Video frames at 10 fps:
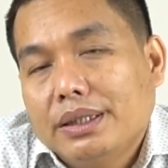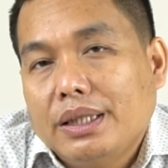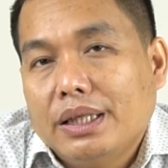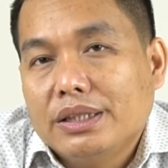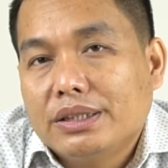
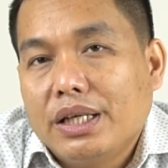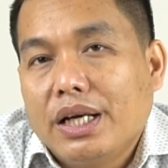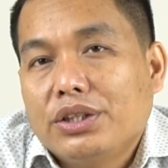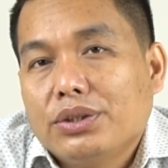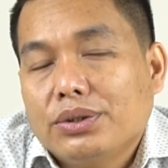and its
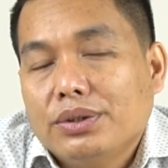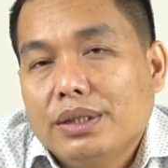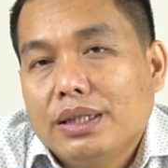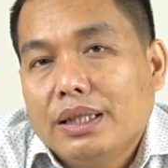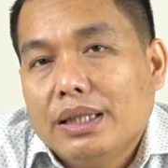
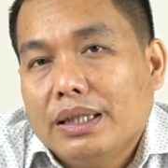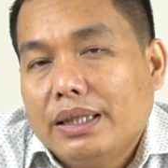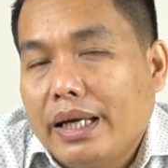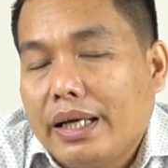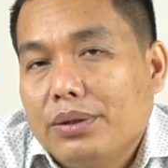relation.
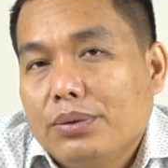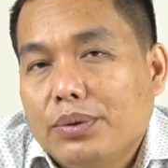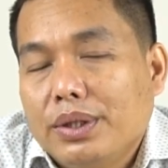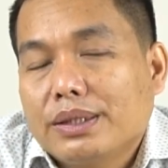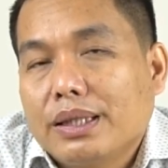Then we
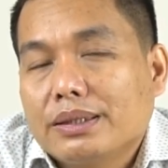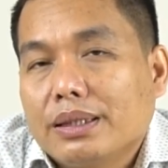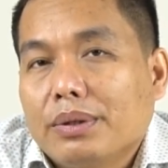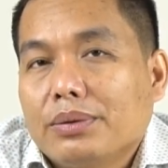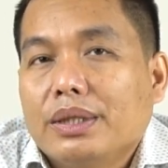discussed
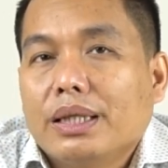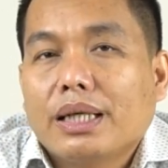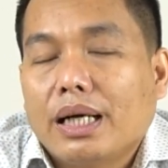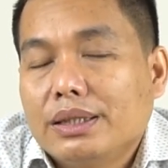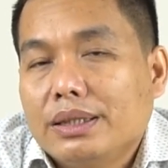about the
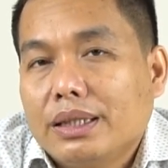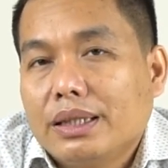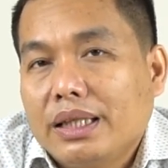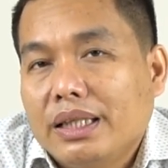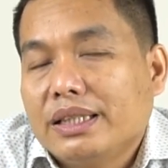
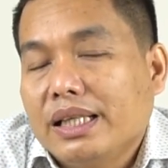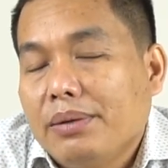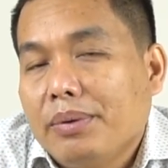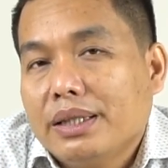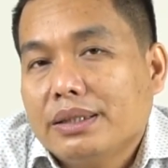culture, its
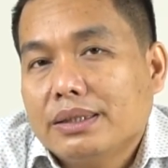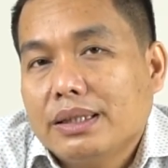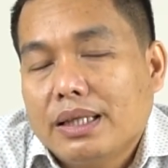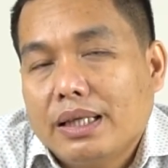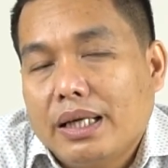elements
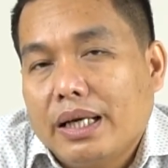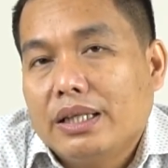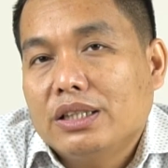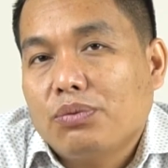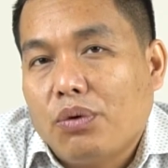and
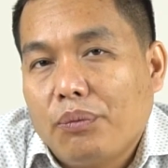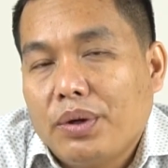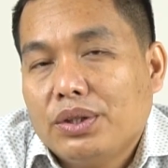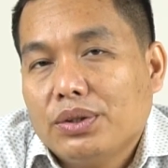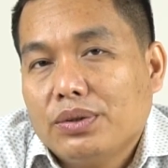its
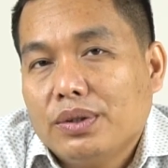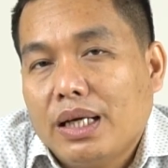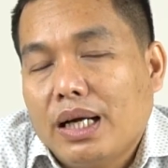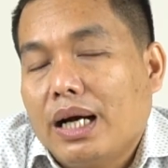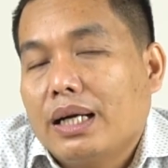
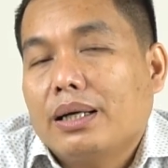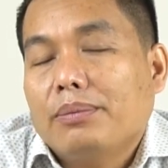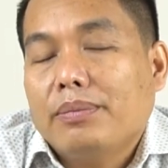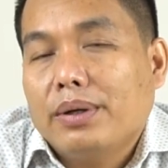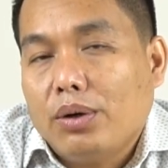formation
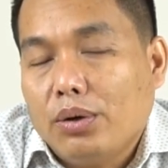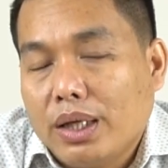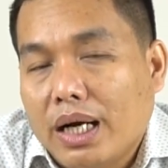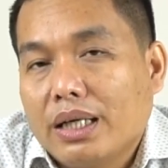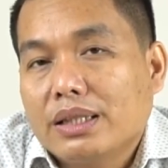on the
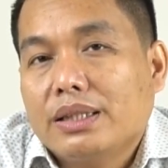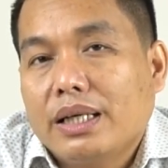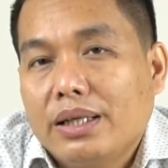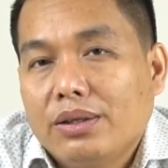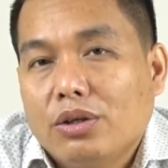
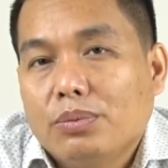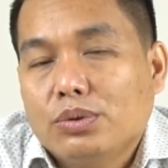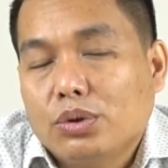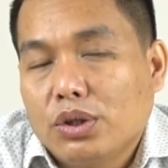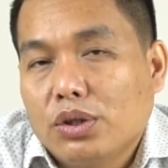understanding of
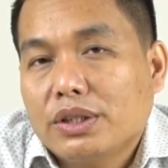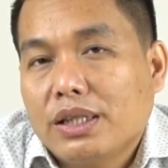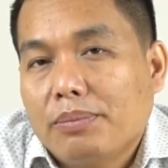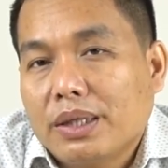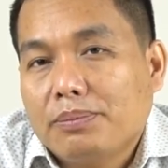
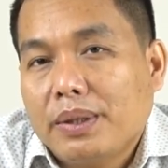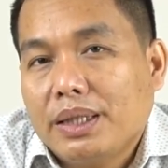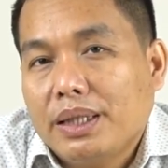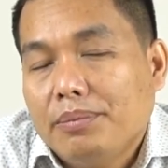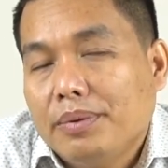sociological
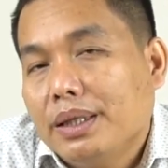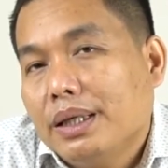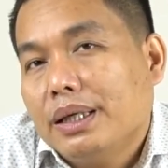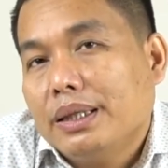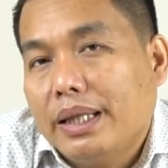perspective.
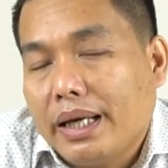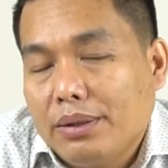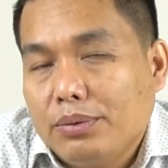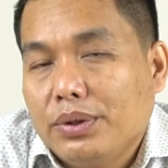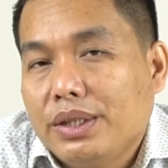
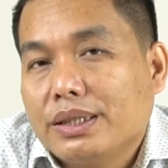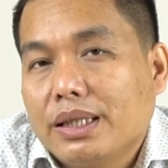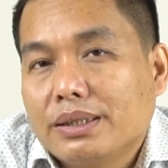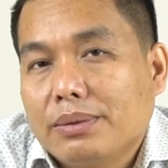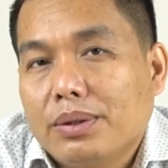Then we
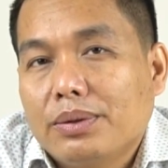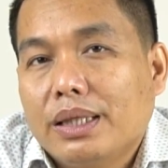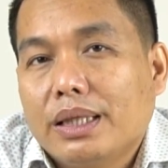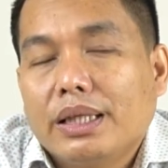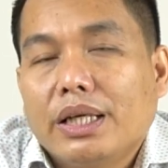discussed about
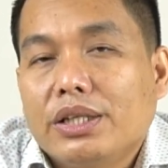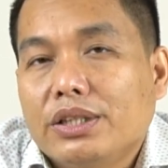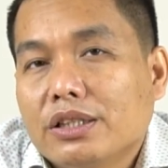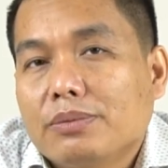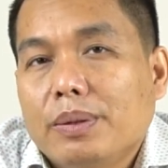the
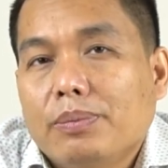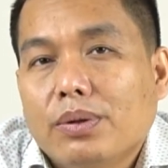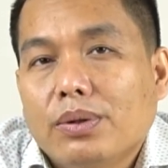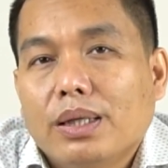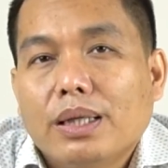indigenous
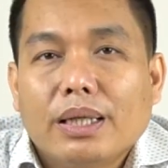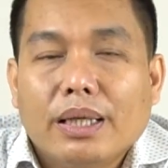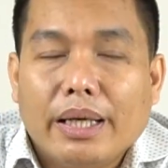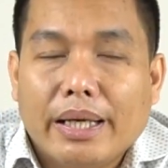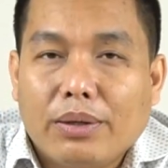people
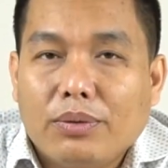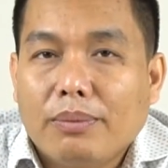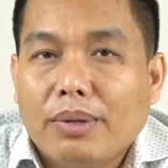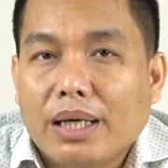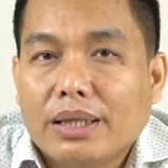around the
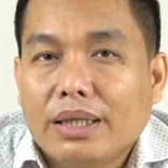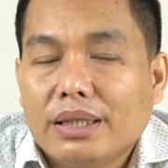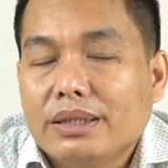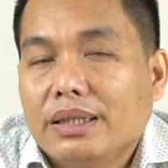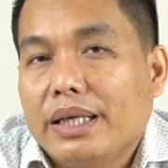
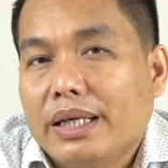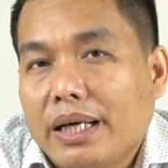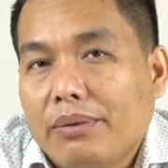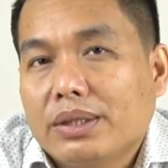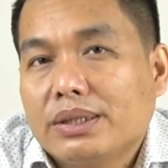Bangladesh, their
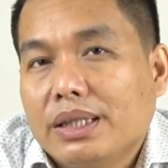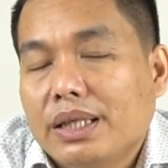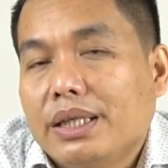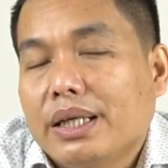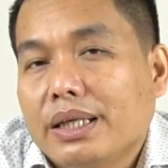diversity,
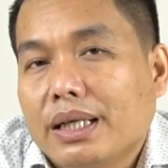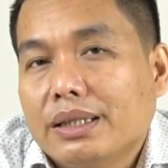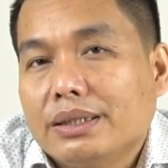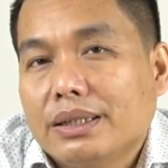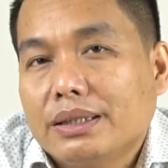their
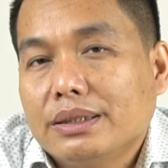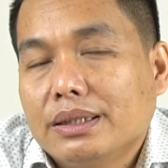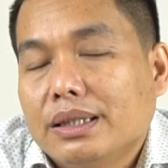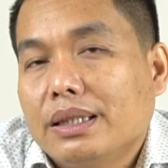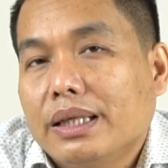cultures,
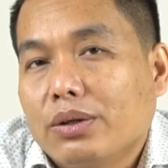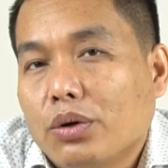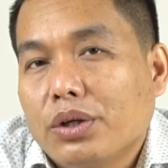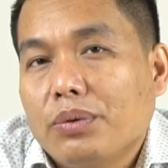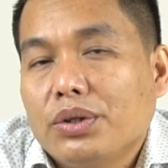their
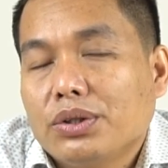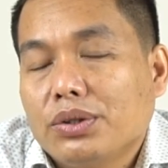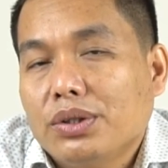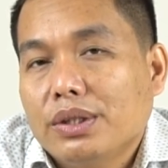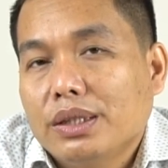
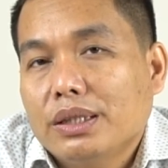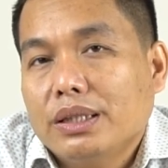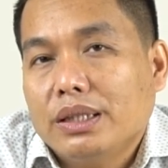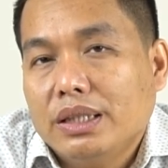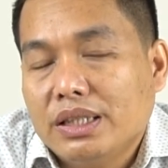contribution,
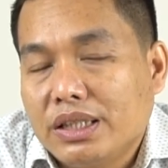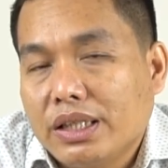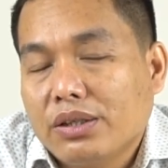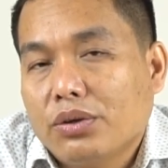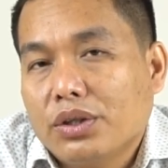
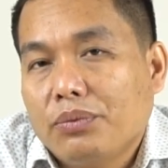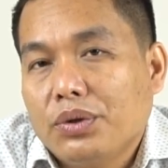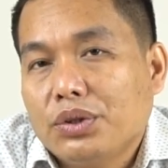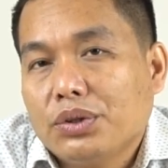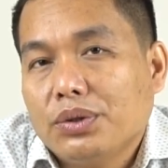historical
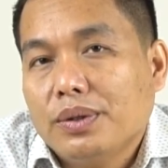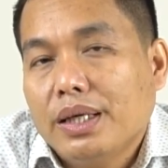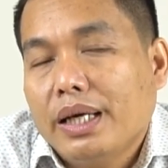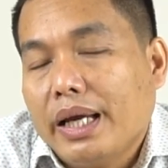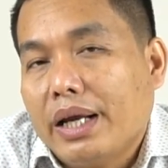contribution,
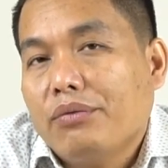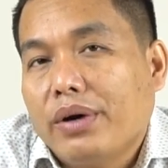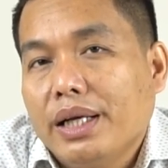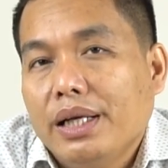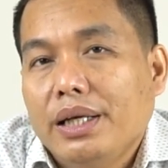and
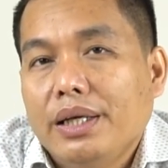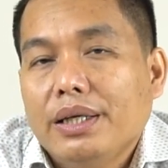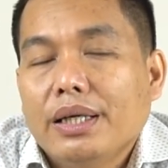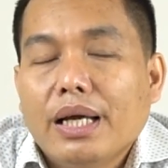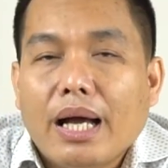
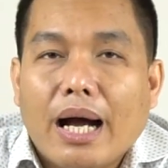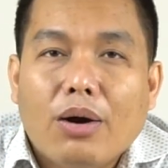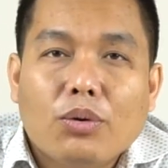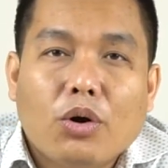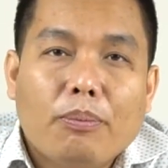finally
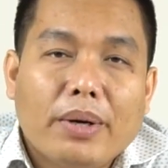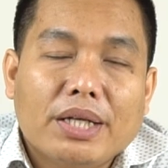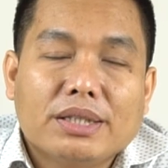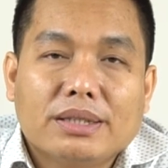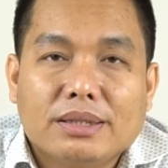how government
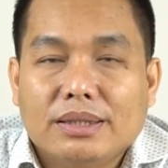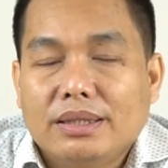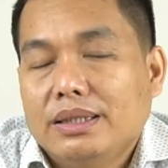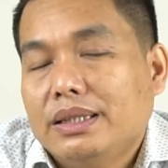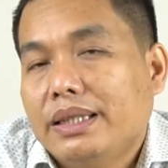is
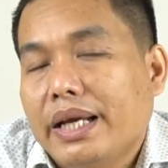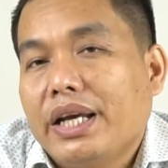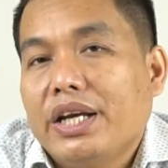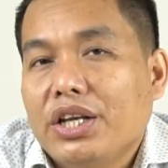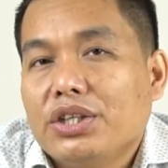
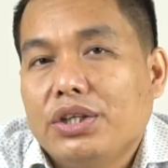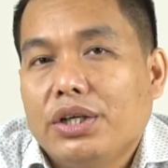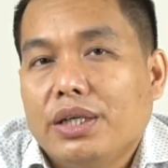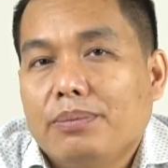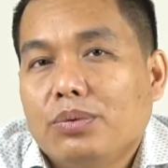taking
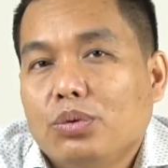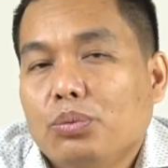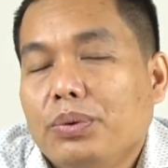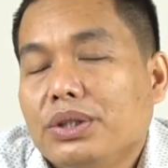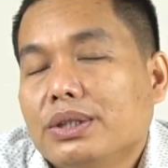initiative to
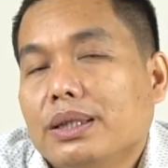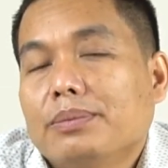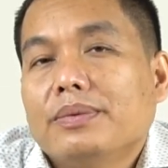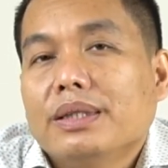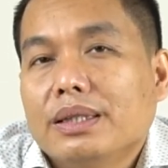preserve
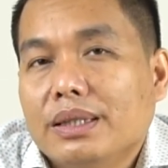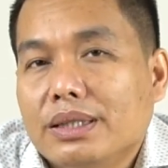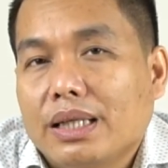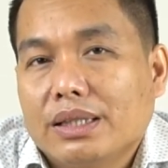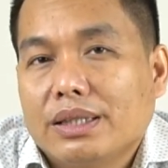this
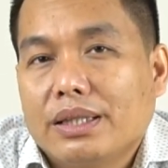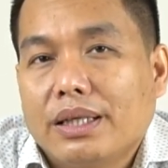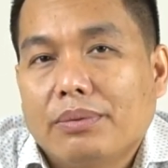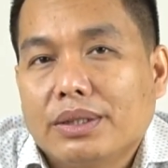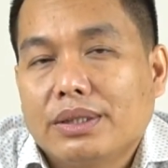cultural
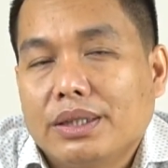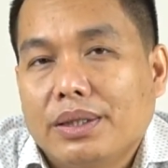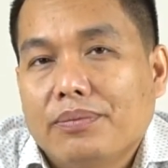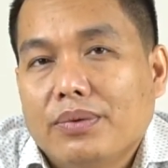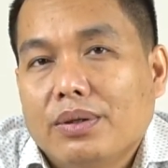
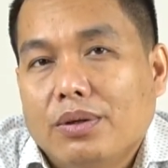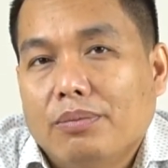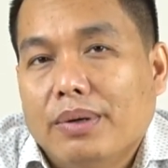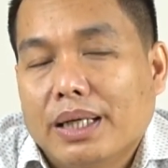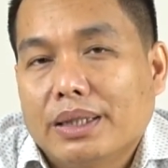diversity of
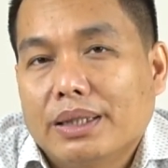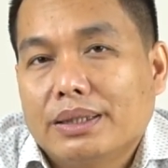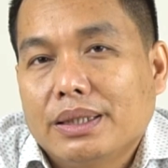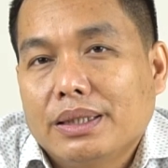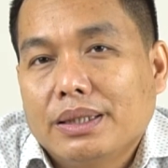Bangladesh.
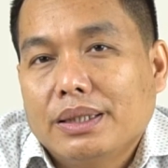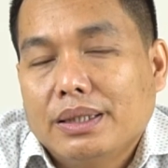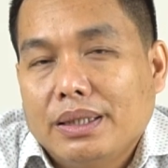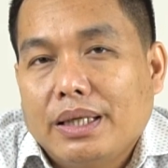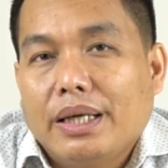
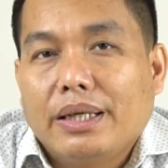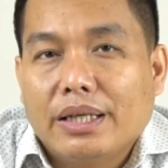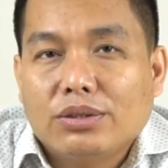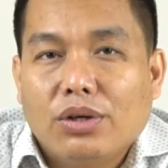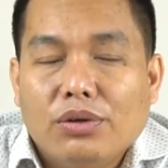And
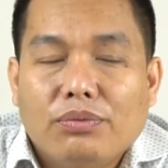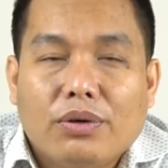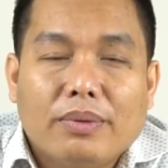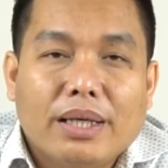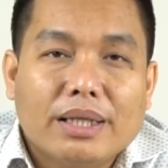that's all for
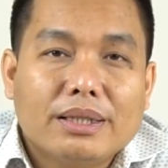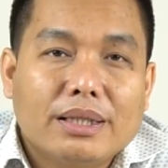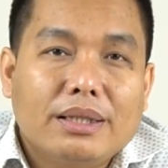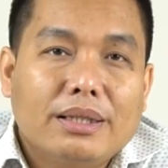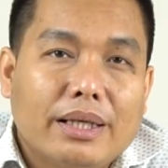my
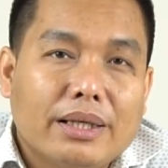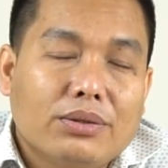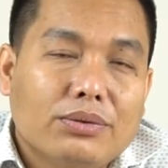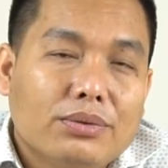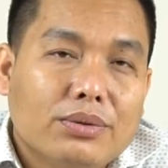lecture. Thank
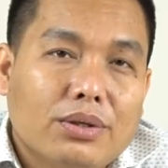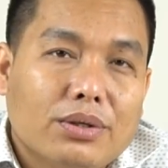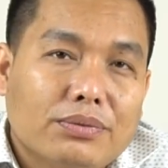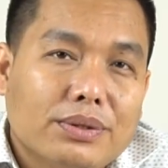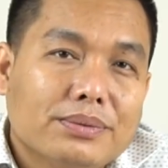you, all
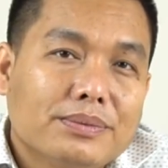of you.